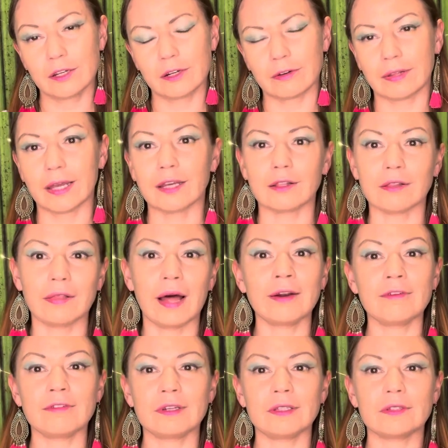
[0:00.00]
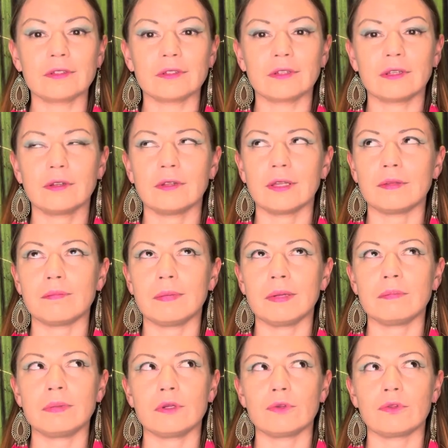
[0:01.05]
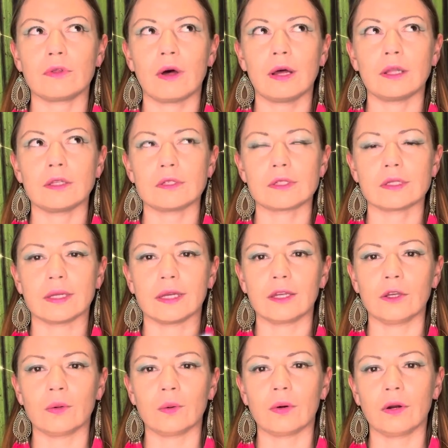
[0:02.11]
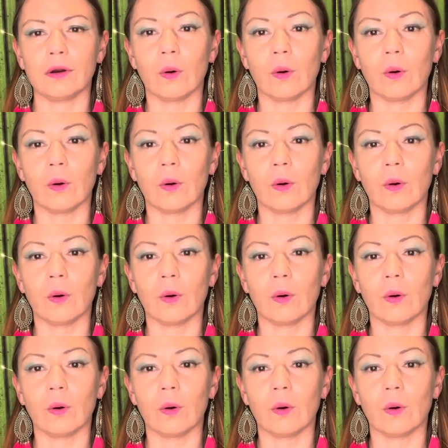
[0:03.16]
Like a lot of it that maybe you thought is like your